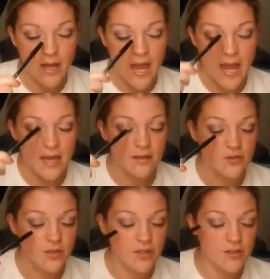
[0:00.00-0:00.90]
and
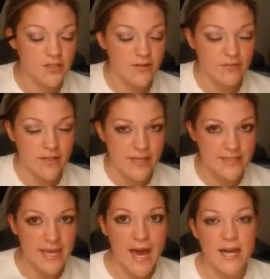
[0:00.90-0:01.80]
draw yourself a nice
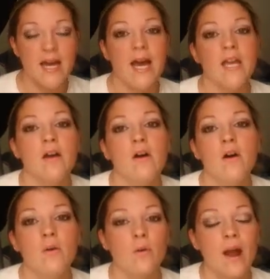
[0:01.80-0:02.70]
cat eye,
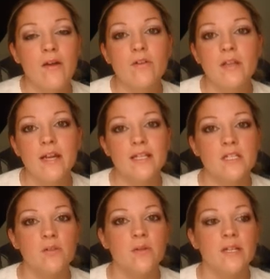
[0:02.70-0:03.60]
or however you like to
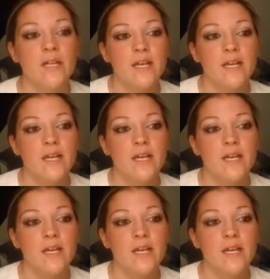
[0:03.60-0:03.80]
do it.